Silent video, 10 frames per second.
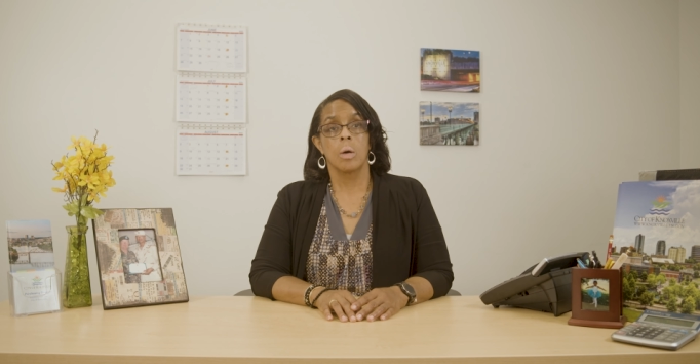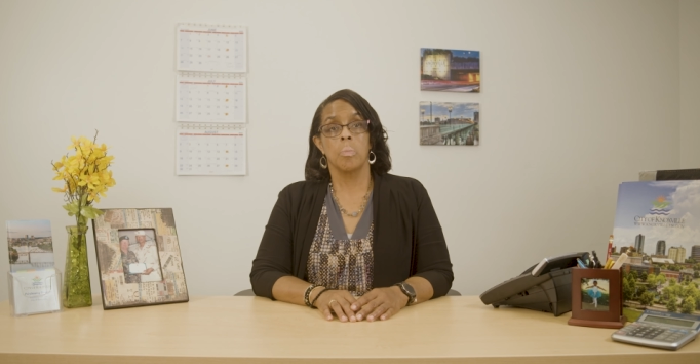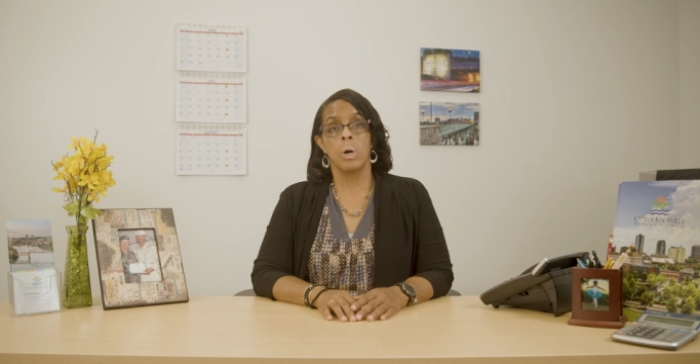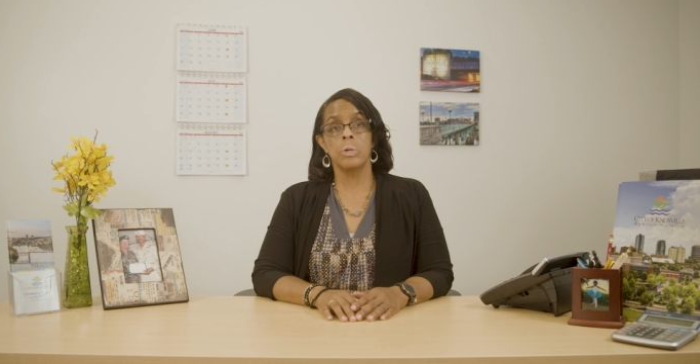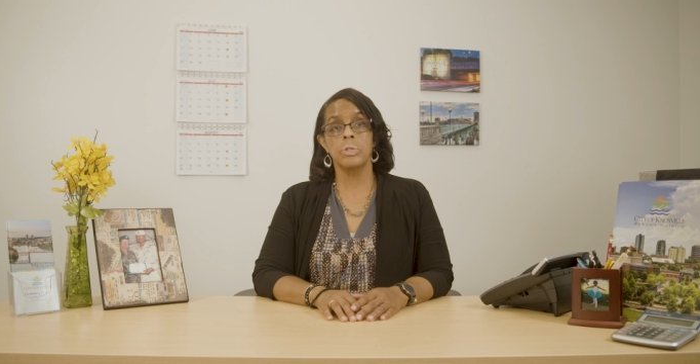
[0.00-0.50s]

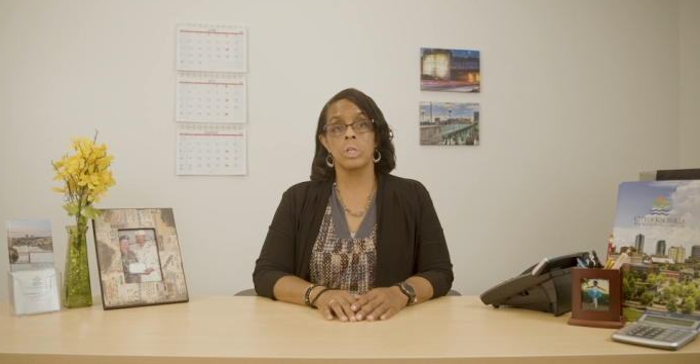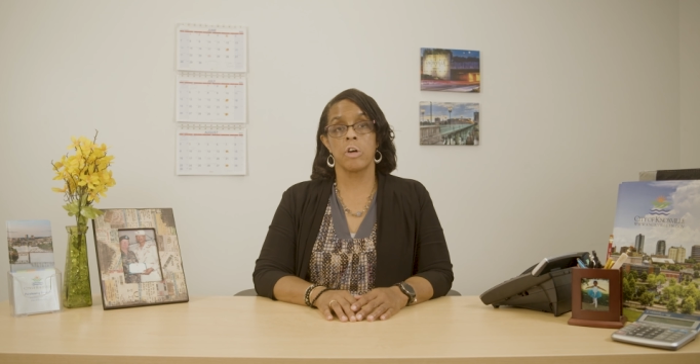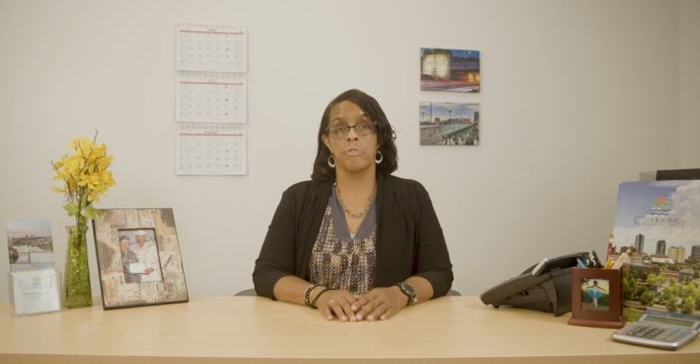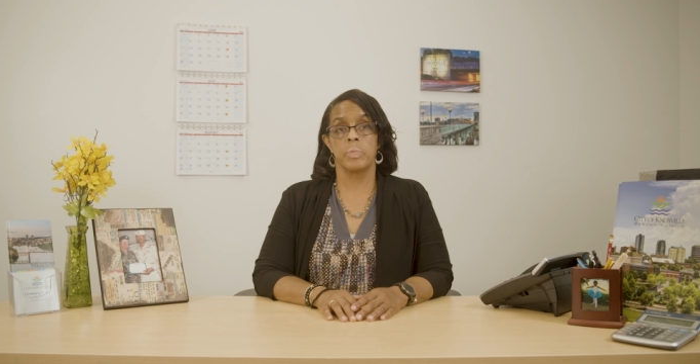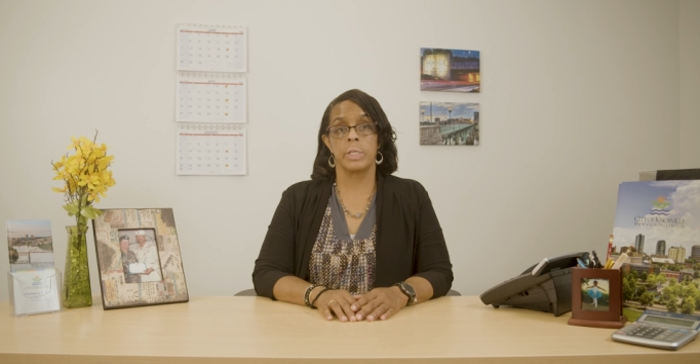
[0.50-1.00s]
Most
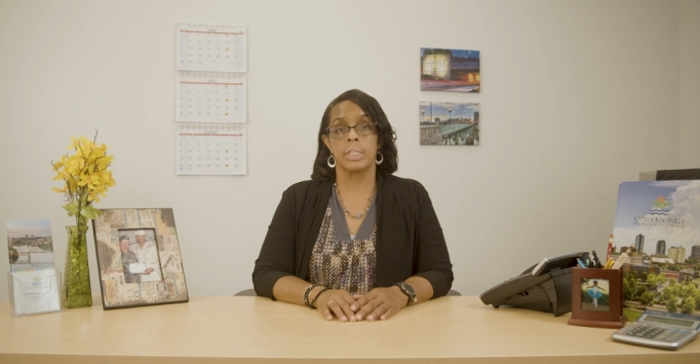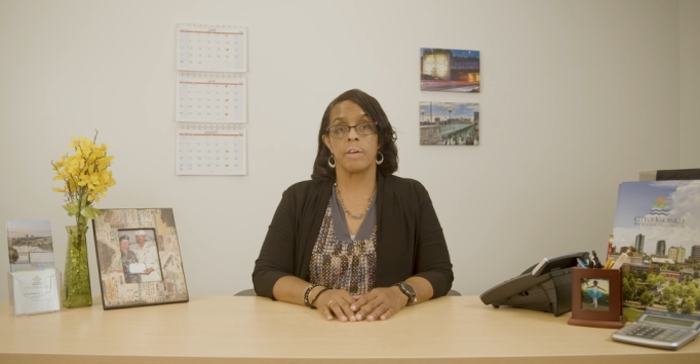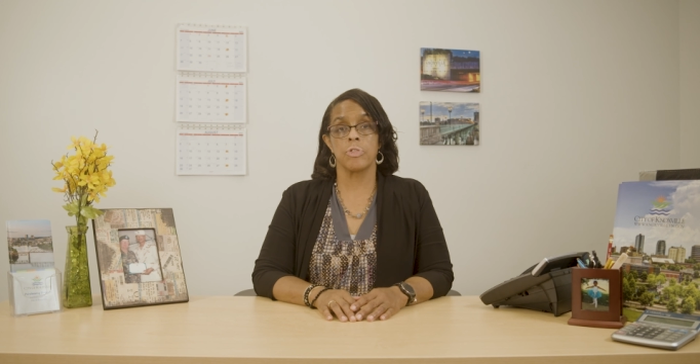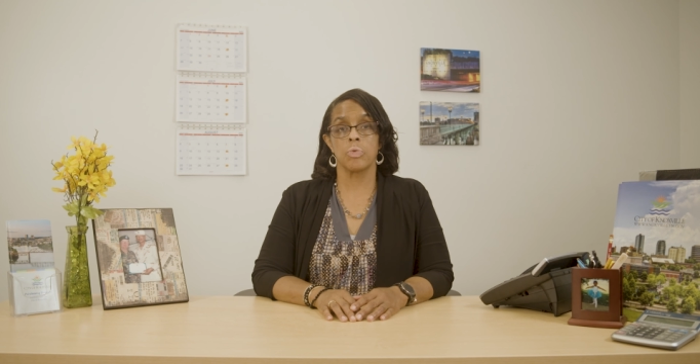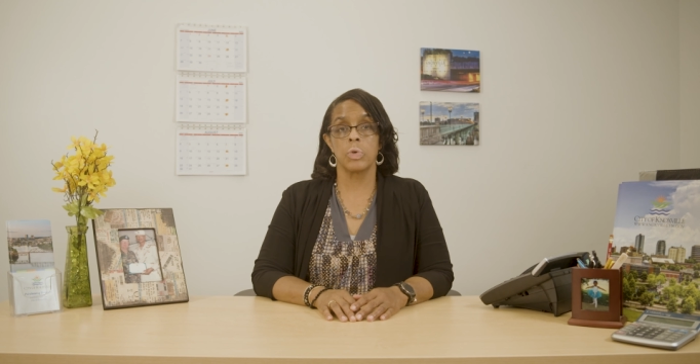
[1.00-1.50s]
governments
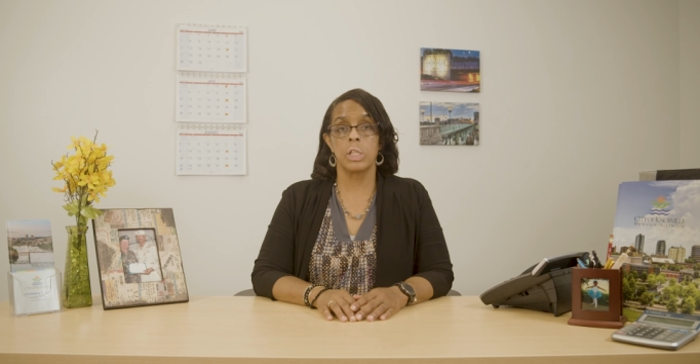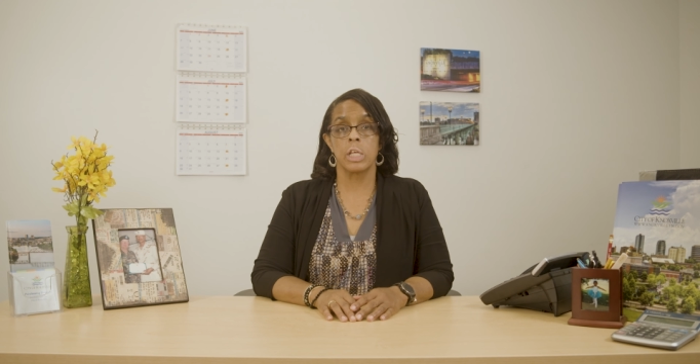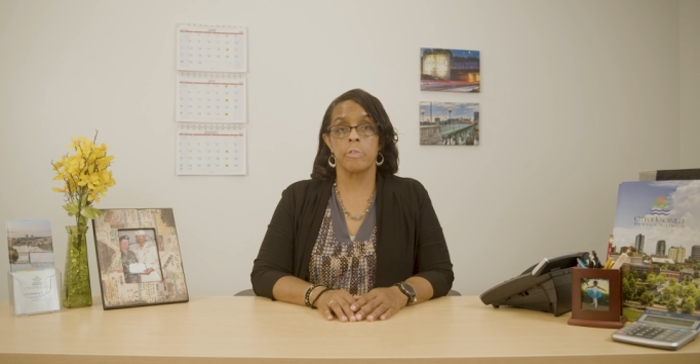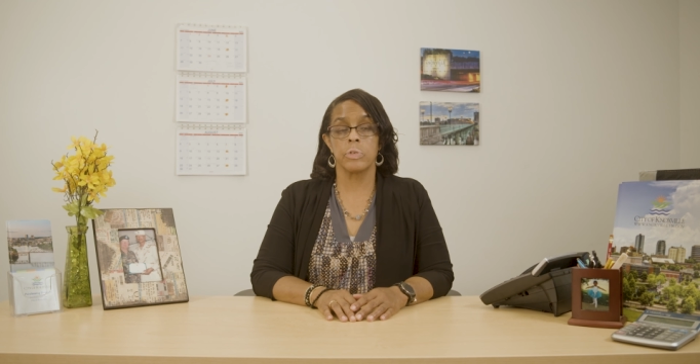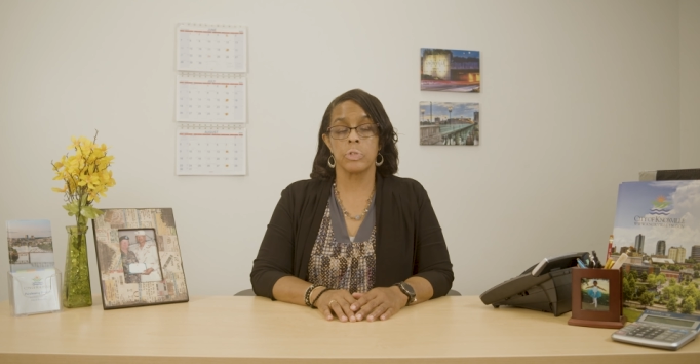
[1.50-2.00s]
have 3
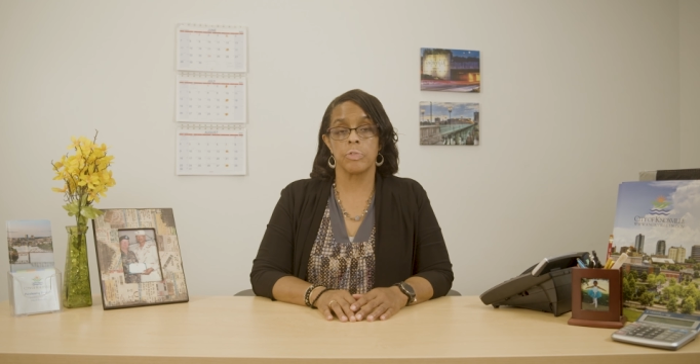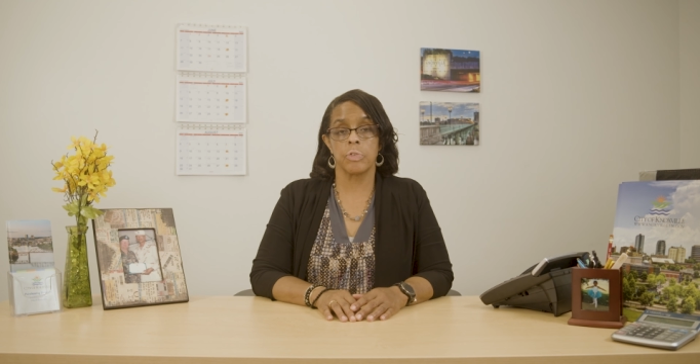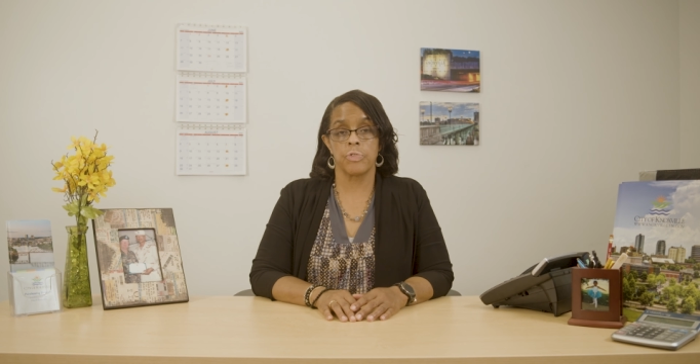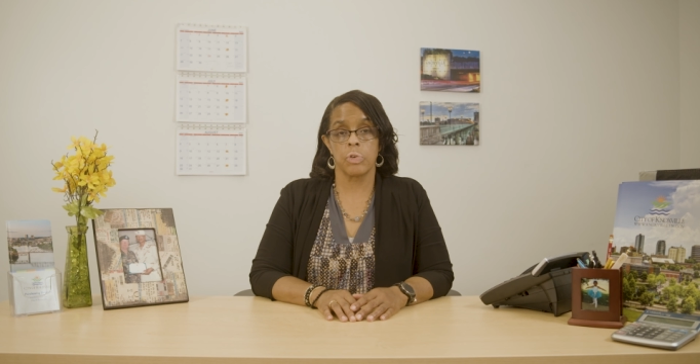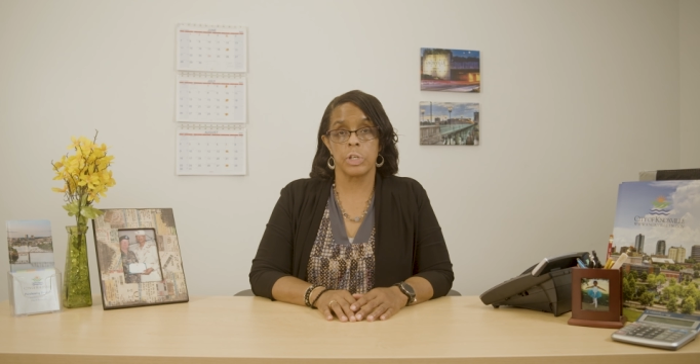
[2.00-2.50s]
levels of
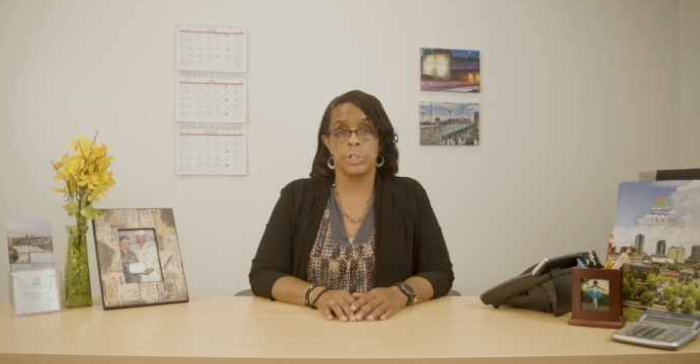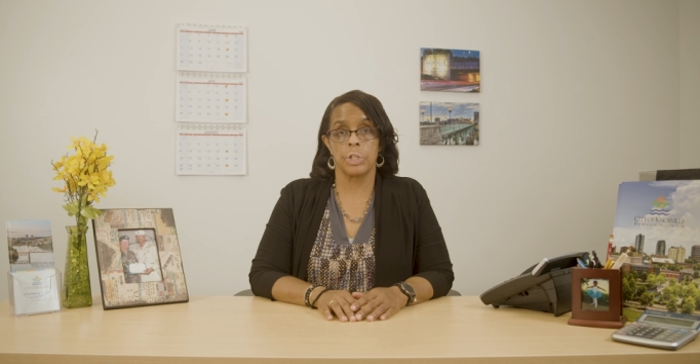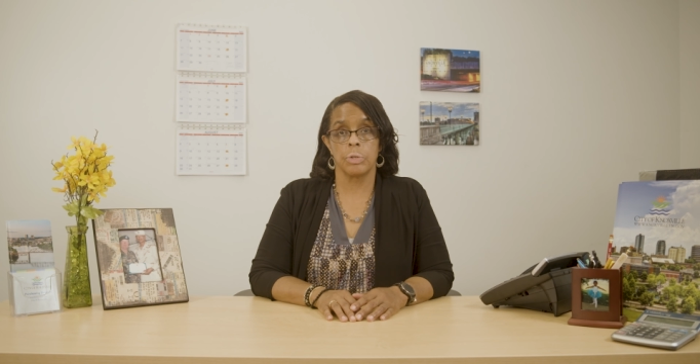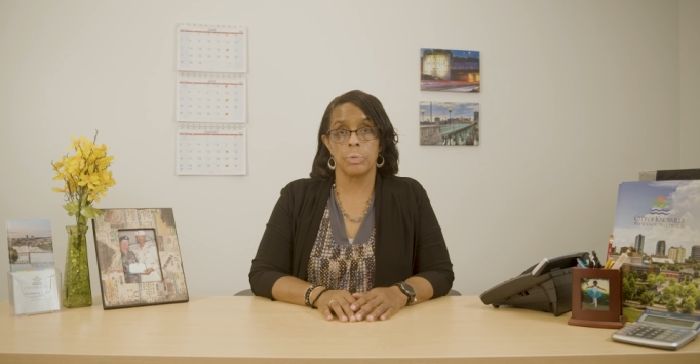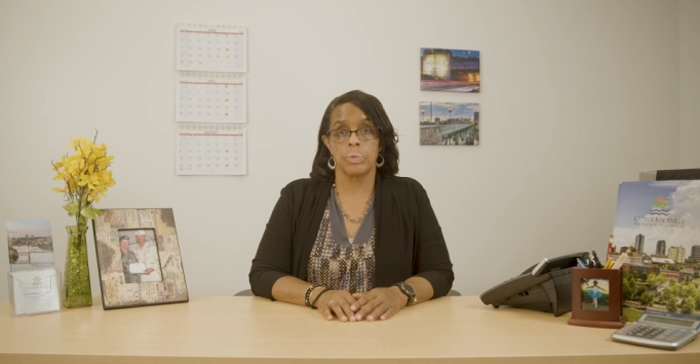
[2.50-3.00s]

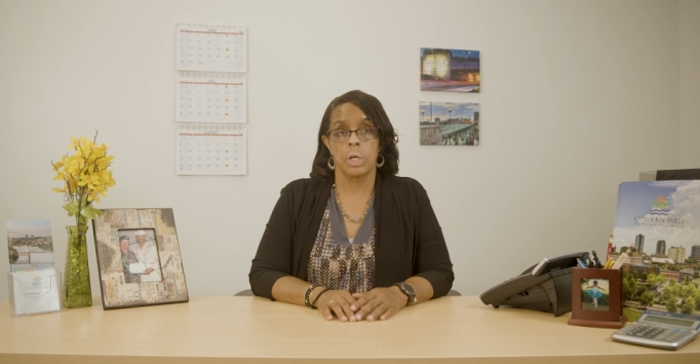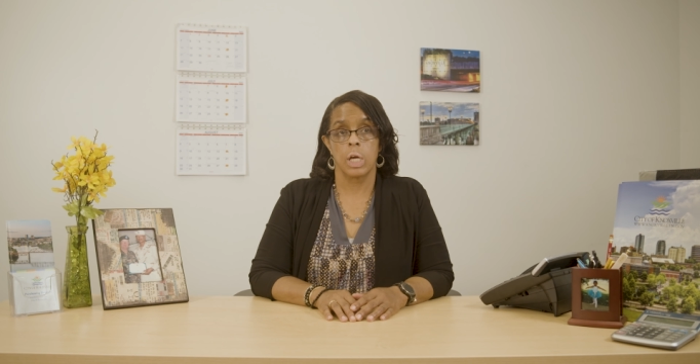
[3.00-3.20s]
threshold.